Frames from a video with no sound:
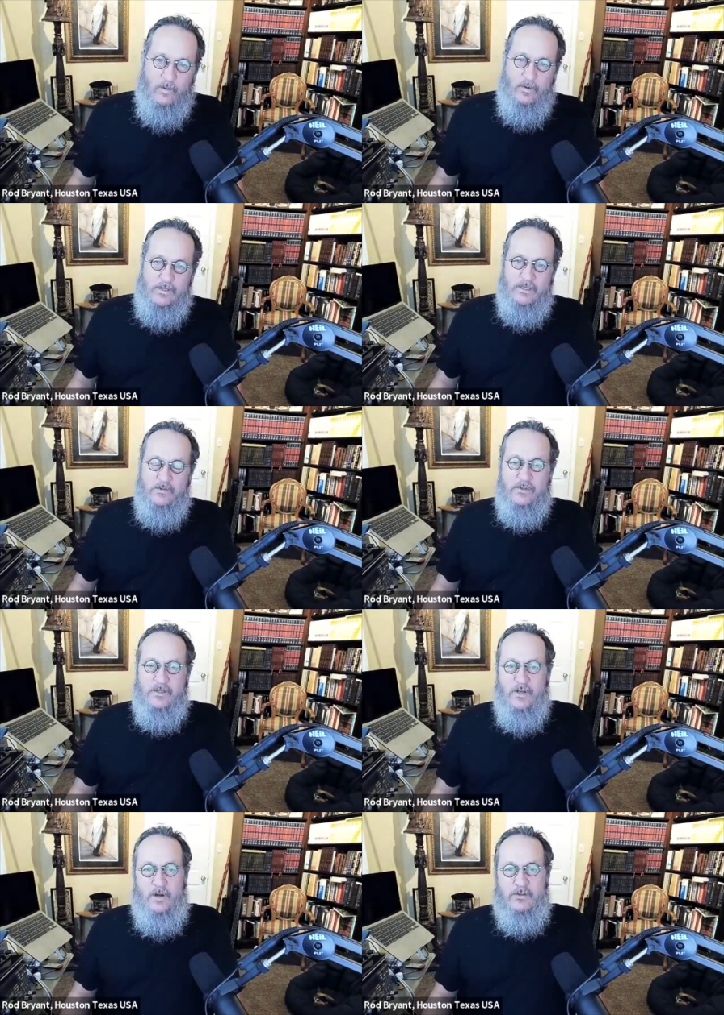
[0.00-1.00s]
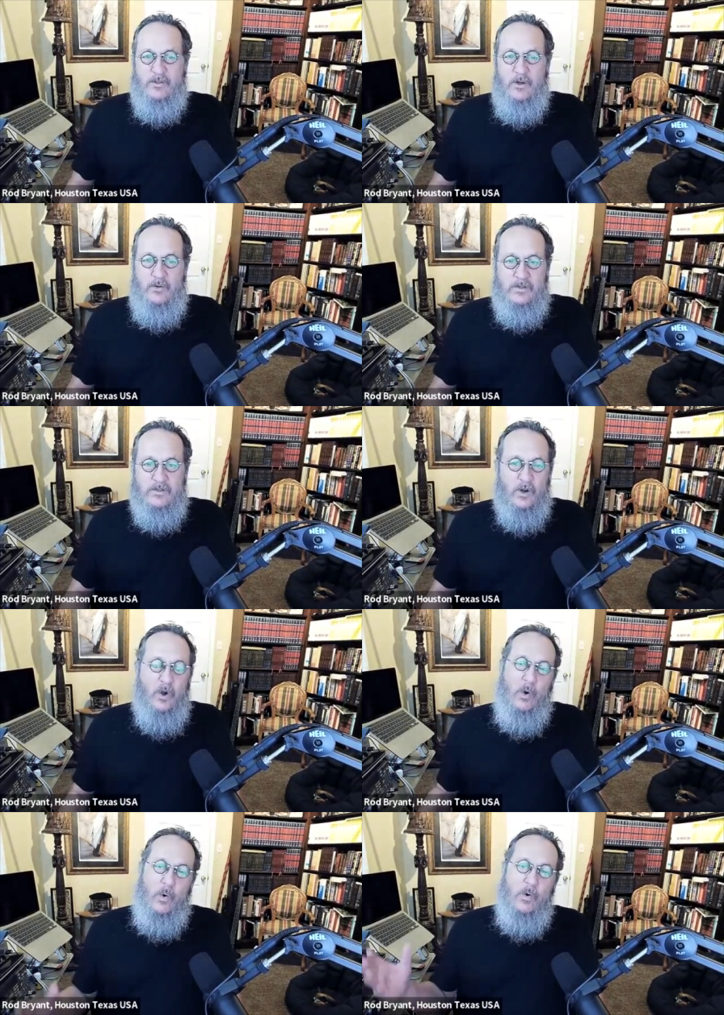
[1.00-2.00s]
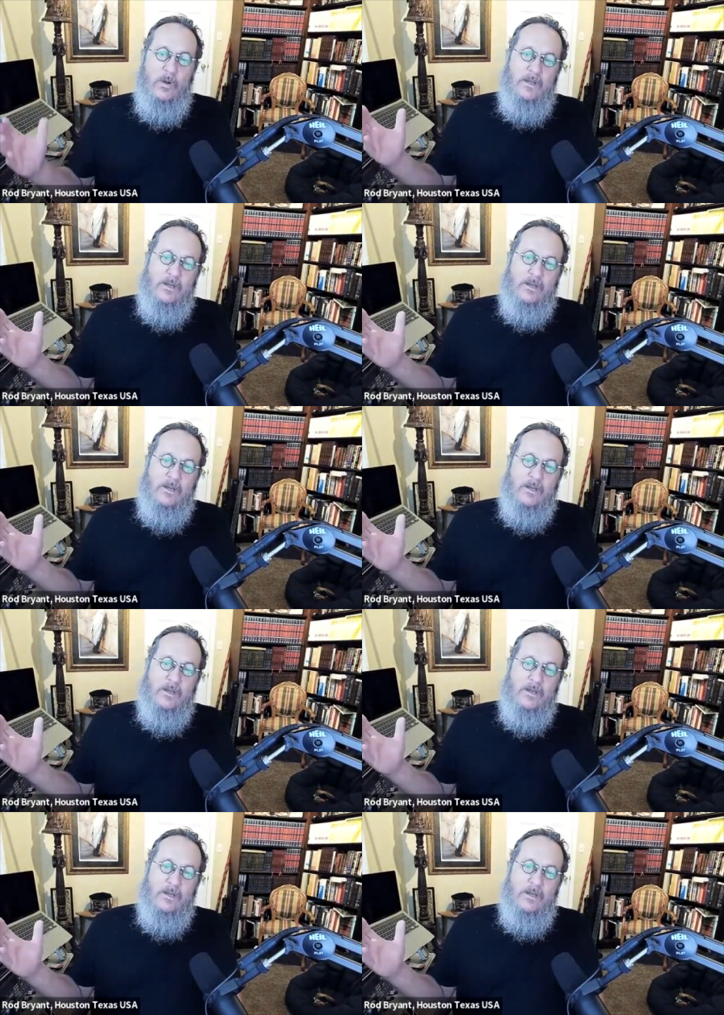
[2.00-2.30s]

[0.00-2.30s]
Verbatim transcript: And what's interesting also is their whole